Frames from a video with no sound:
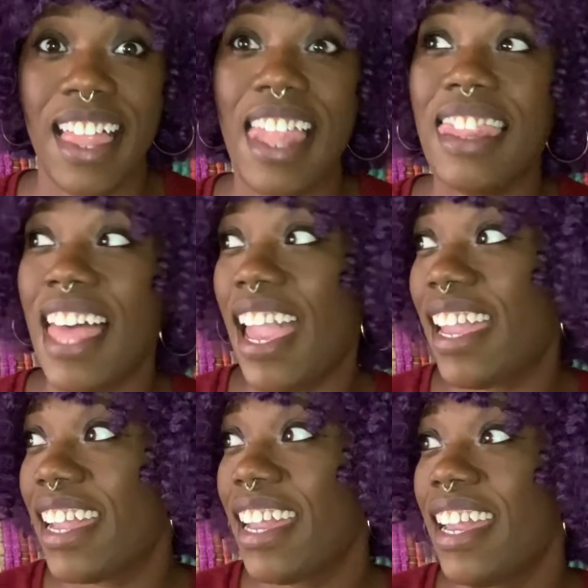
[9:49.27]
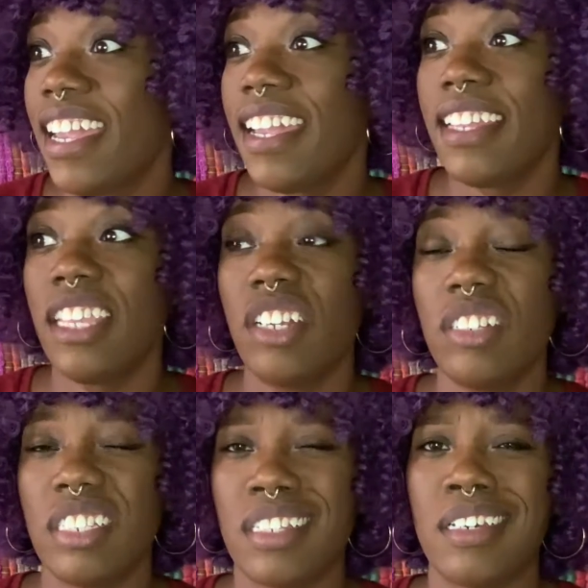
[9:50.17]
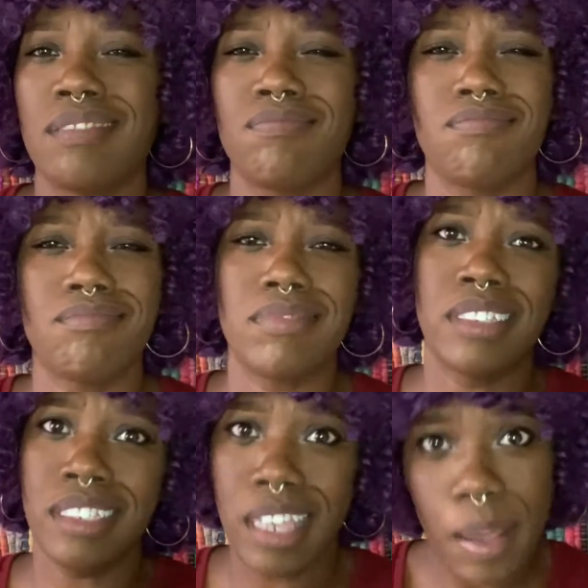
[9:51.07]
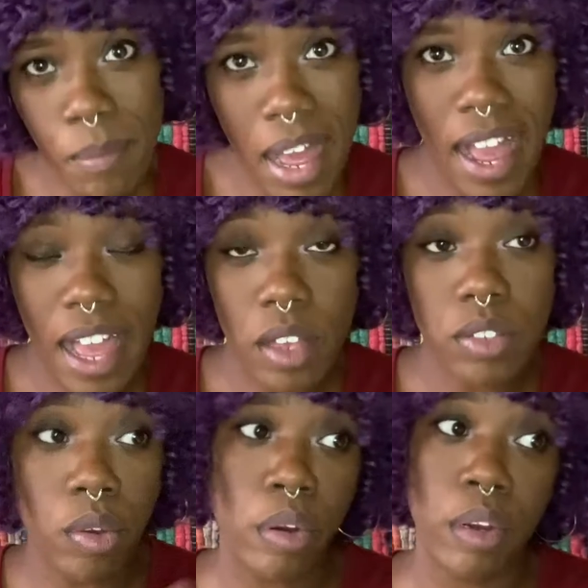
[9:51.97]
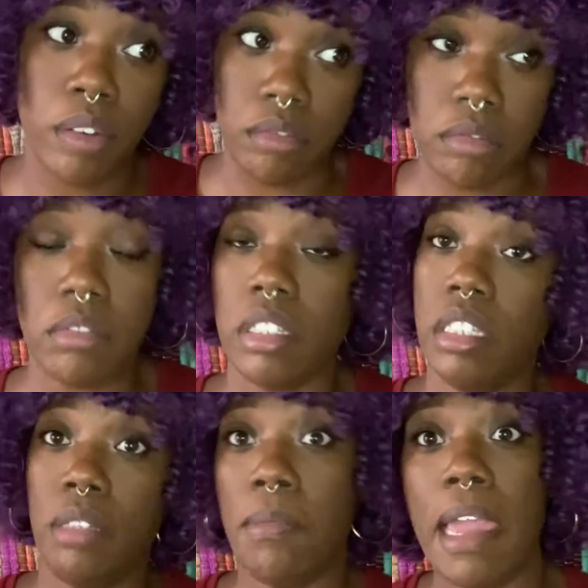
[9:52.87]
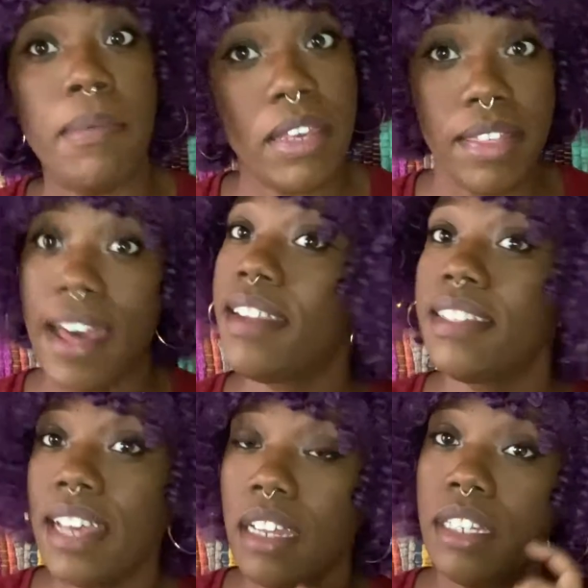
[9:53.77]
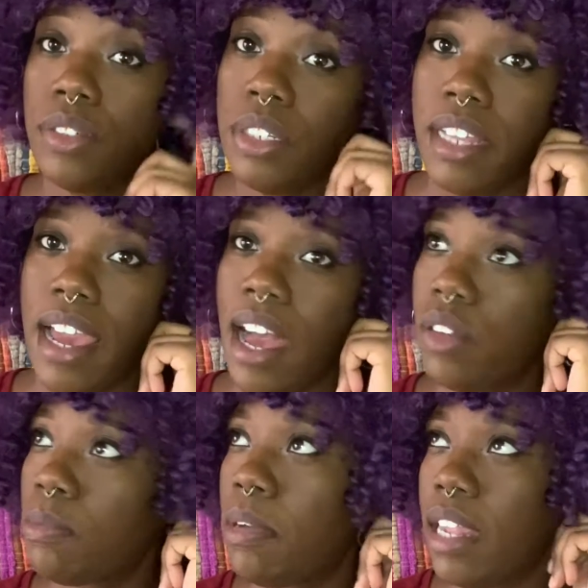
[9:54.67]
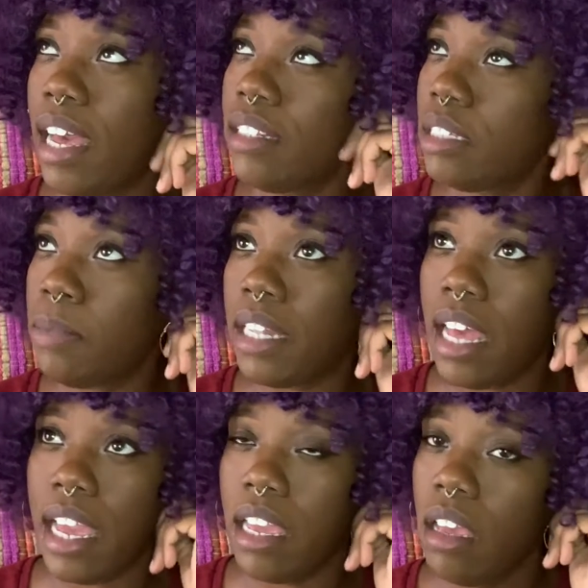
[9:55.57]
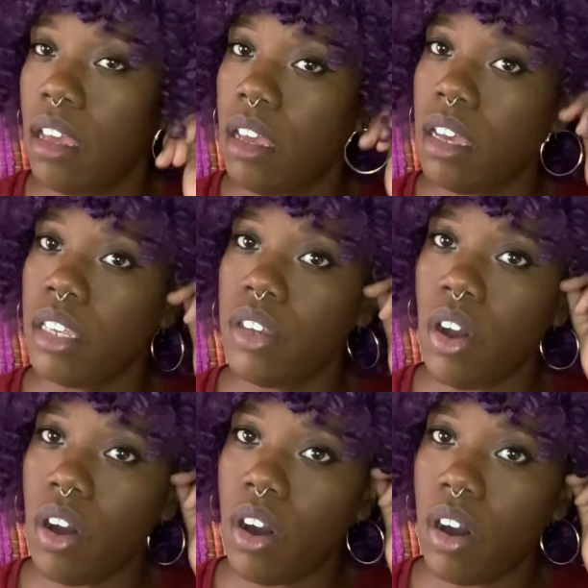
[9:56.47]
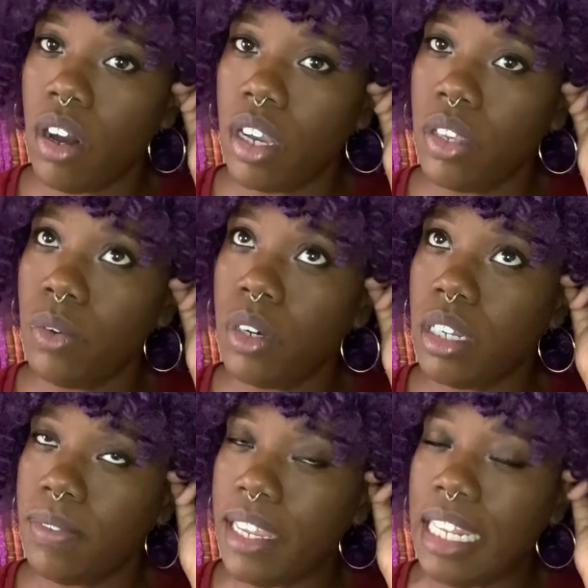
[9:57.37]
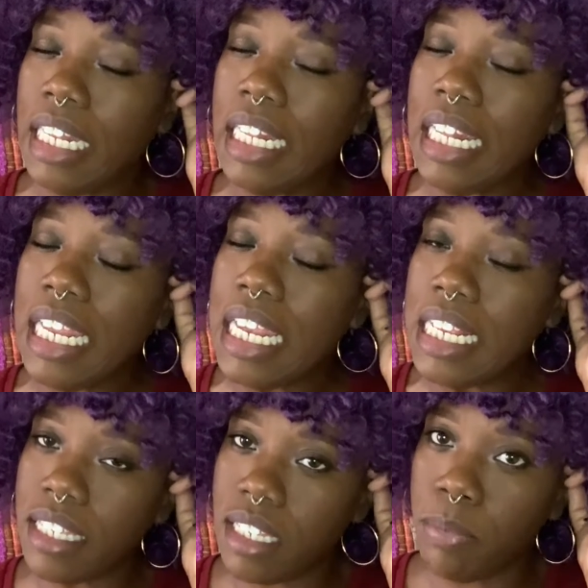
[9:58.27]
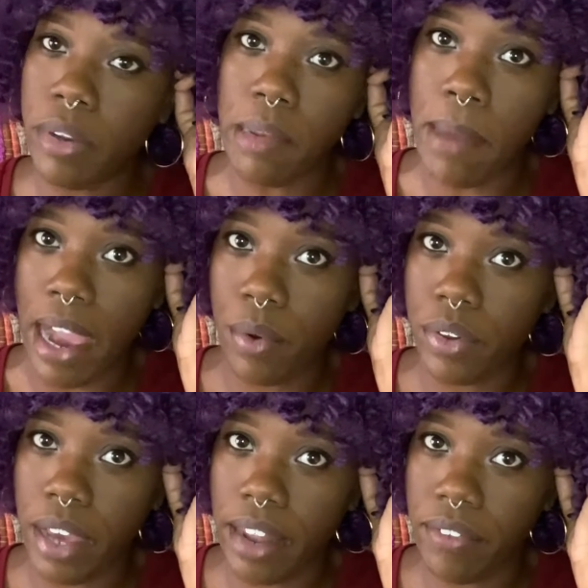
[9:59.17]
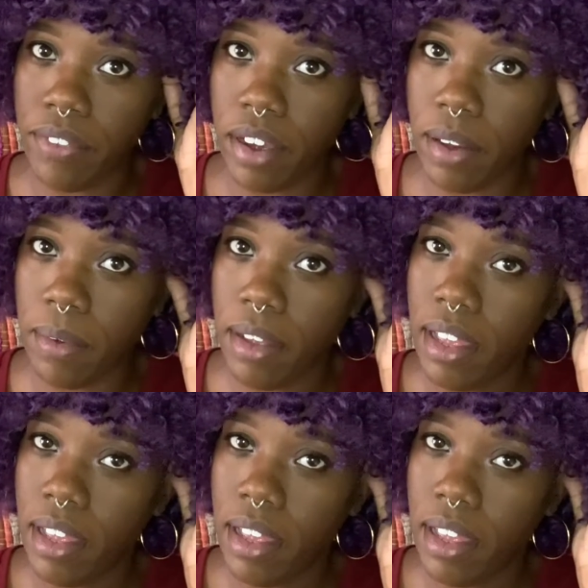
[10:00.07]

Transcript: Like, they're just like, this ain't my house, or maybe that is how they treat their house, but I just be like, Y'all, you could have at least put it back where you got it from.